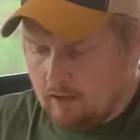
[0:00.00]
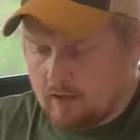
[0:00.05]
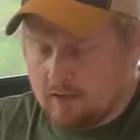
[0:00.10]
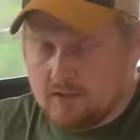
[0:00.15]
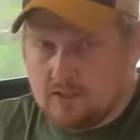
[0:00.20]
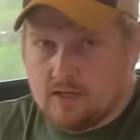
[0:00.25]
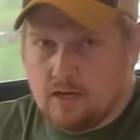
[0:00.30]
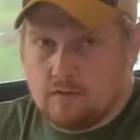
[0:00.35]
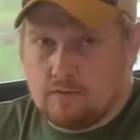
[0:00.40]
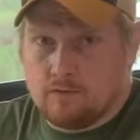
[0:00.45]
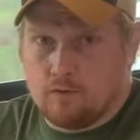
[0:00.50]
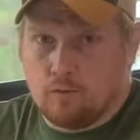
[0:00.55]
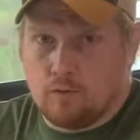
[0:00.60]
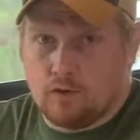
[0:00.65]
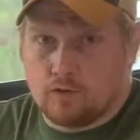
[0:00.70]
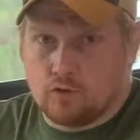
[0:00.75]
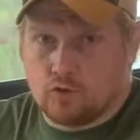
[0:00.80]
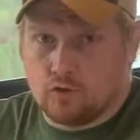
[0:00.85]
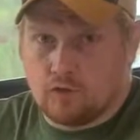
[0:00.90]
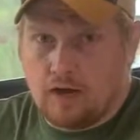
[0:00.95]
Safety
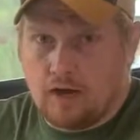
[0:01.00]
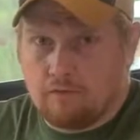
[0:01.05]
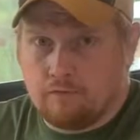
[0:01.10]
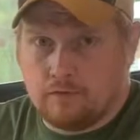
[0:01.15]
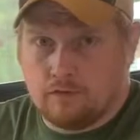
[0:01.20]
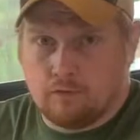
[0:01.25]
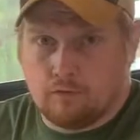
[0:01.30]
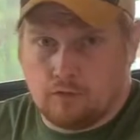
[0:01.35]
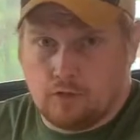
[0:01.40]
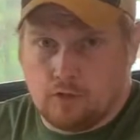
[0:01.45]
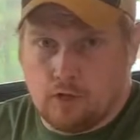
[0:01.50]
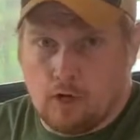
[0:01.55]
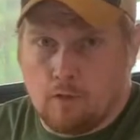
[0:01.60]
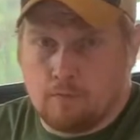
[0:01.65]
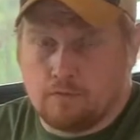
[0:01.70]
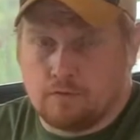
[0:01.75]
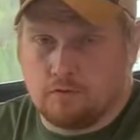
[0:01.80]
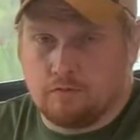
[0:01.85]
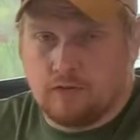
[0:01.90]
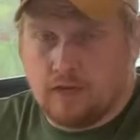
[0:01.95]
while traveling with the
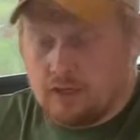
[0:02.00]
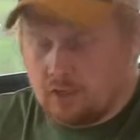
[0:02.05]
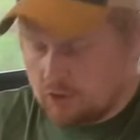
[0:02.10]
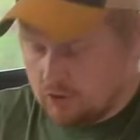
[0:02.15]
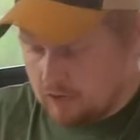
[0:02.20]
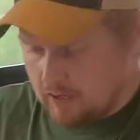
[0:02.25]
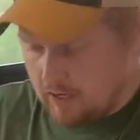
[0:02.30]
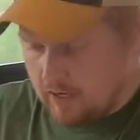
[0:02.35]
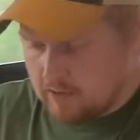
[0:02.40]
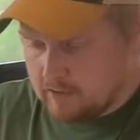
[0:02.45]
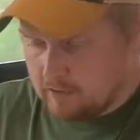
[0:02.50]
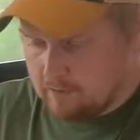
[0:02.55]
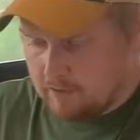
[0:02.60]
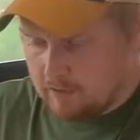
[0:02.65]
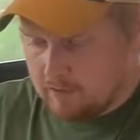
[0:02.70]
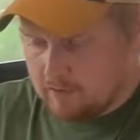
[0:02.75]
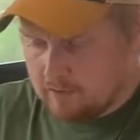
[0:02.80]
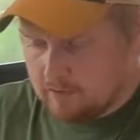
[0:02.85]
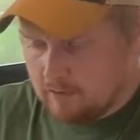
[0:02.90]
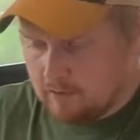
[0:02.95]
observation
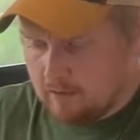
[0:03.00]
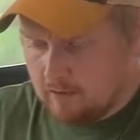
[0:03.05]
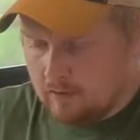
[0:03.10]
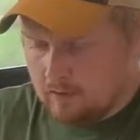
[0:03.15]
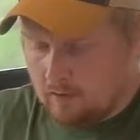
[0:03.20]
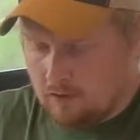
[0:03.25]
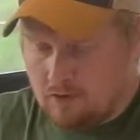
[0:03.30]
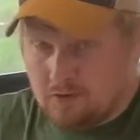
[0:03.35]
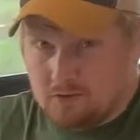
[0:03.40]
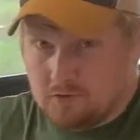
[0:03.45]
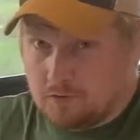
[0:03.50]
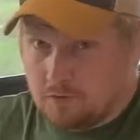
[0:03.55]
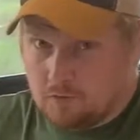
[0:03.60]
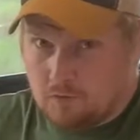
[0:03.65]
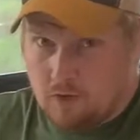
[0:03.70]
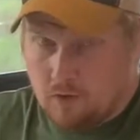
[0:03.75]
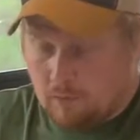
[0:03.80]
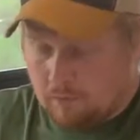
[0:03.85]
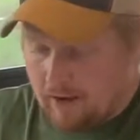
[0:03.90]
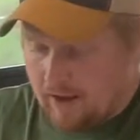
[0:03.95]
aspect, also
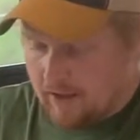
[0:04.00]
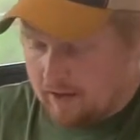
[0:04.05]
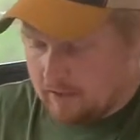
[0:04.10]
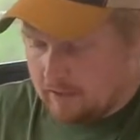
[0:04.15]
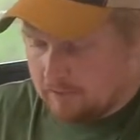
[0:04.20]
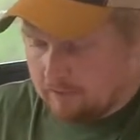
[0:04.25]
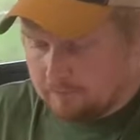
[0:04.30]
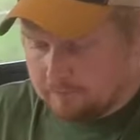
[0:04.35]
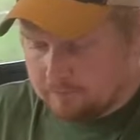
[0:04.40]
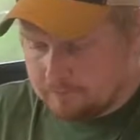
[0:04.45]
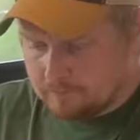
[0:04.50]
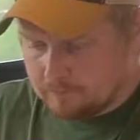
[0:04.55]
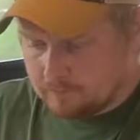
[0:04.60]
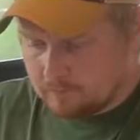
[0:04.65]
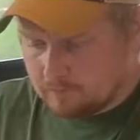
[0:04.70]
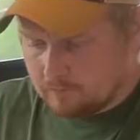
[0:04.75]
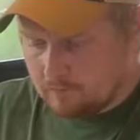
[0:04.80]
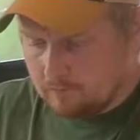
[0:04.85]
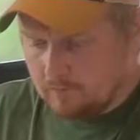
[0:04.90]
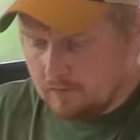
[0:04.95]
while backing.
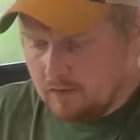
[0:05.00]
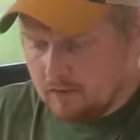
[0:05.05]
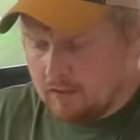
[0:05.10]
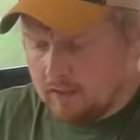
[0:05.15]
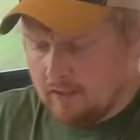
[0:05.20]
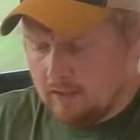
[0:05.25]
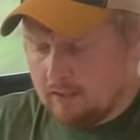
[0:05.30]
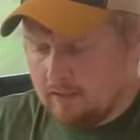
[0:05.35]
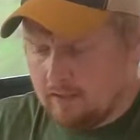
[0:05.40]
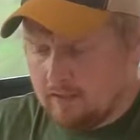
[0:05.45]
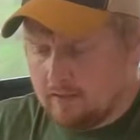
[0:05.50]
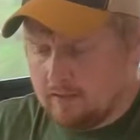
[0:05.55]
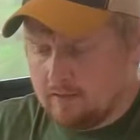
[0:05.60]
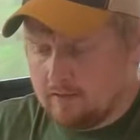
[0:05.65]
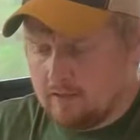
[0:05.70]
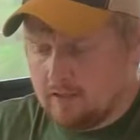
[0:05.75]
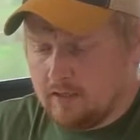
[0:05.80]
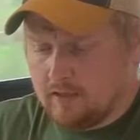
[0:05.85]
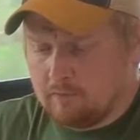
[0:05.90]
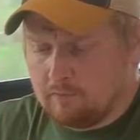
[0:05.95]

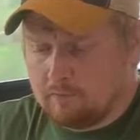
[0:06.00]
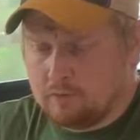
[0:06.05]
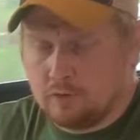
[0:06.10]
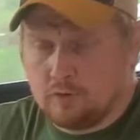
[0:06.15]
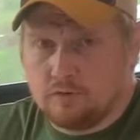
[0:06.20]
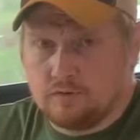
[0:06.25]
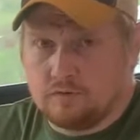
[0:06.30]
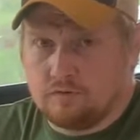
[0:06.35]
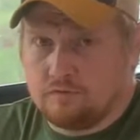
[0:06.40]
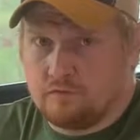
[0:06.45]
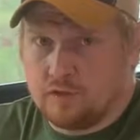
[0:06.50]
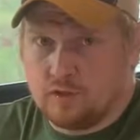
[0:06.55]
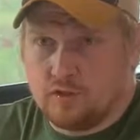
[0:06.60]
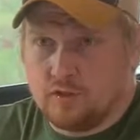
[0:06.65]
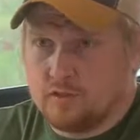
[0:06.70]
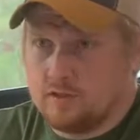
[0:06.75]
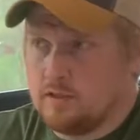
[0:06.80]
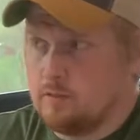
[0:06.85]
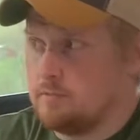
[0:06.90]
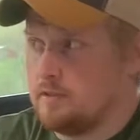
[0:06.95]
It improves
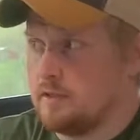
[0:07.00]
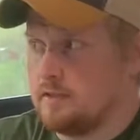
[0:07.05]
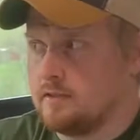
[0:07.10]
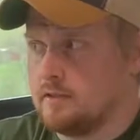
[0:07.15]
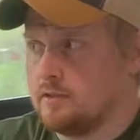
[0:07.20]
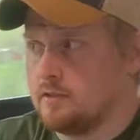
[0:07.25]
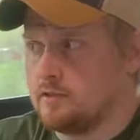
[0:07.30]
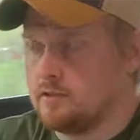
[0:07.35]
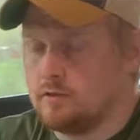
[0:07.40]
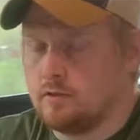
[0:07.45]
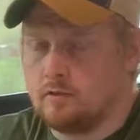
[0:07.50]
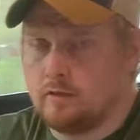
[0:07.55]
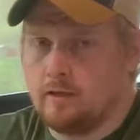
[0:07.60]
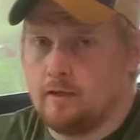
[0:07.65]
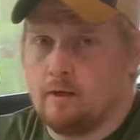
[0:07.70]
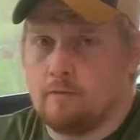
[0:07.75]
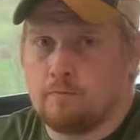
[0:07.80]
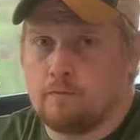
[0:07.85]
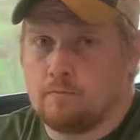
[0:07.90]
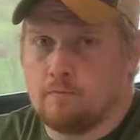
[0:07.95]
efficiency because it can certainly
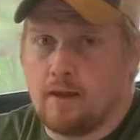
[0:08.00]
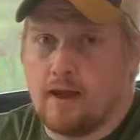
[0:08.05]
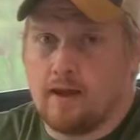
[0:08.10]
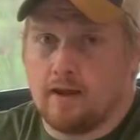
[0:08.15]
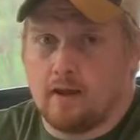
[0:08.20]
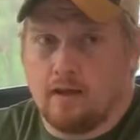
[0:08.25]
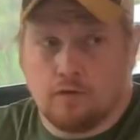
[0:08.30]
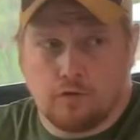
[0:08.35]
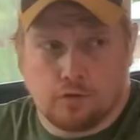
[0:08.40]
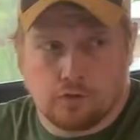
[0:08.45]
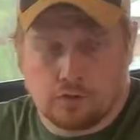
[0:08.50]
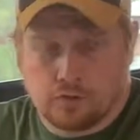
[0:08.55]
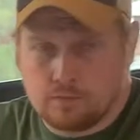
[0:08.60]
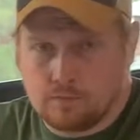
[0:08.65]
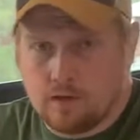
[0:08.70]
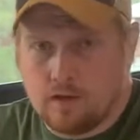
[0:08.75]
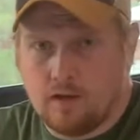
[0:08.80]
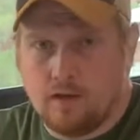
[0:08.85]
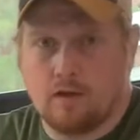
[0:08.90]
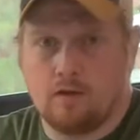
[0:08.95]
help you back into your
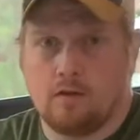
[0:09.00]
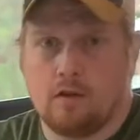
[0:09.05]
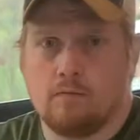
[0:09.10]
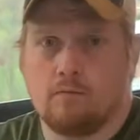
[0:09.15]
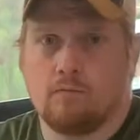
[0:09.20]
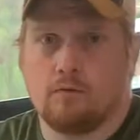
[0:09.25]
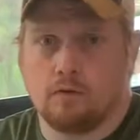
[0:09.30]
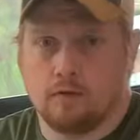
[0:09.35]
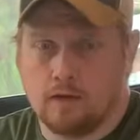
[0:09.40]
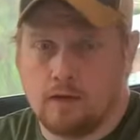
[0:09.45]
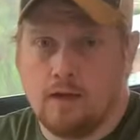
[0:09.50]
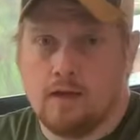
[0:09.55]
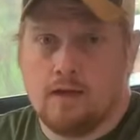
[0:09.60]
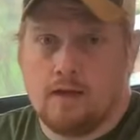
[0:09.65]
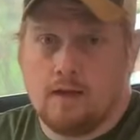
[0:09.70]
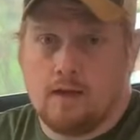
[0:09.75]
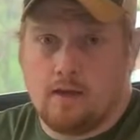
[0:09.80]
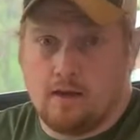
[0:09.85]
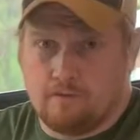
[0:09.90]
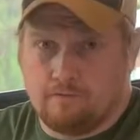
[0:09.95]
spot a lot more
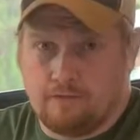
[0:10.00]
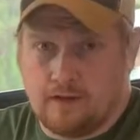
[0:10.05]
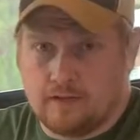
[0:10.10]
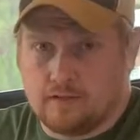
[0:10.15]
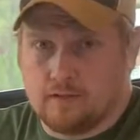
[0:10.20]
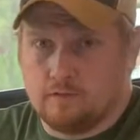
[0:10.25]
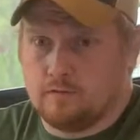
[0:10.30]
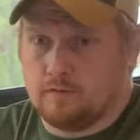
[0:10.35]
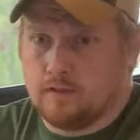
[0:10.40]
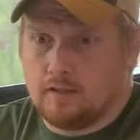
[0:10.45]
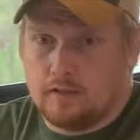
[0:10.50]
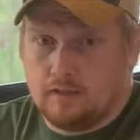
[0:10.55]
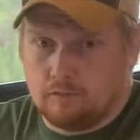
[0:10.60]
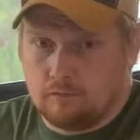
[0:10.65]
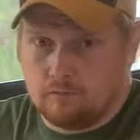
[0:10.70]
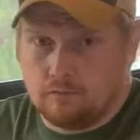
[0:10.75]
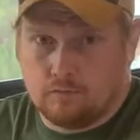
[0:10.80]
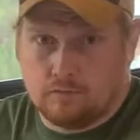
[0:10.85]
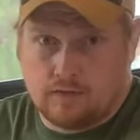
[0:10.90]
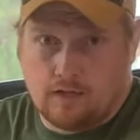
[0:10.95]
effectively
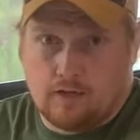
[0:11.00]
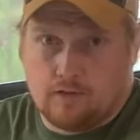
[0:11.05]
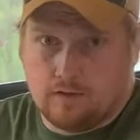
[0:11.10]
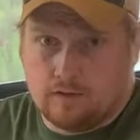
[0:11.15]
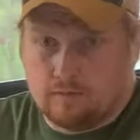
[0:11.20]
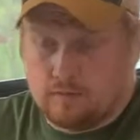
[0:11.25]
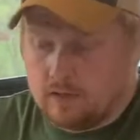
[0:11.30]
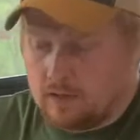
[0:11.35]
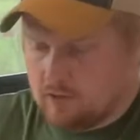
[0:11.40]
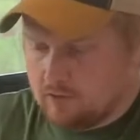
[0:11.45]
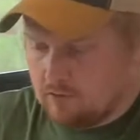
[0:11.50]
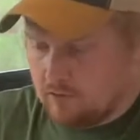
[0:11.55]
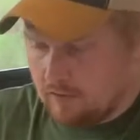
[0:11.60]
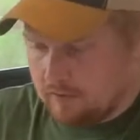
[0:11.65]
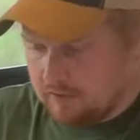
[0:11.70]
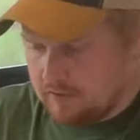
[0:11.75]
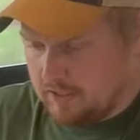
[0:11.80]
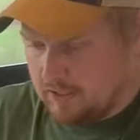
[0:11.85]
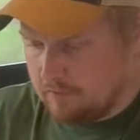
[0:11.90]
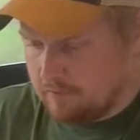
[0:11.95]
and without as many
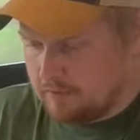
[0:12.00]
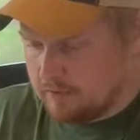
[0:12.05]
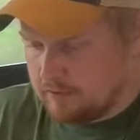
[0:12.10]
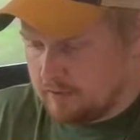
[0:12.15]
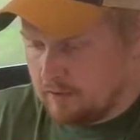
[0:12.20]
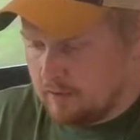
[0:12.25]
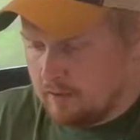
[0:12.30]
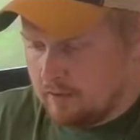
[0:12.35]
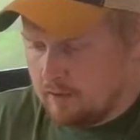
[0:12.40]
attempts.